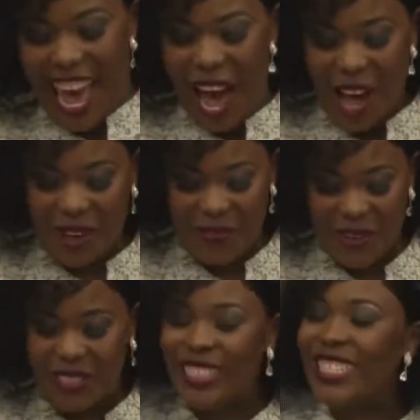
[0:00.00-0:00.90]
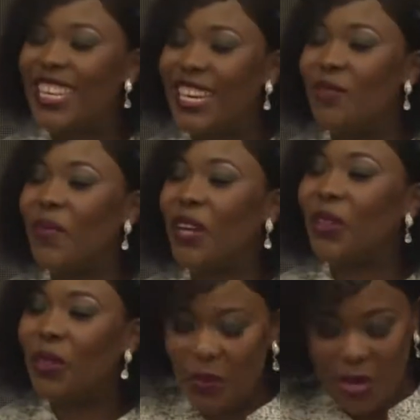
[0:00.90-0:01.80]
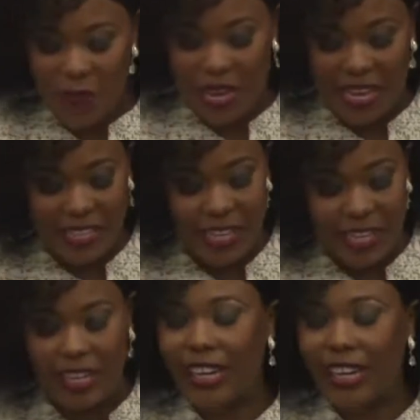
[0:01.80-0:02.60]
have been undertaken by 3 main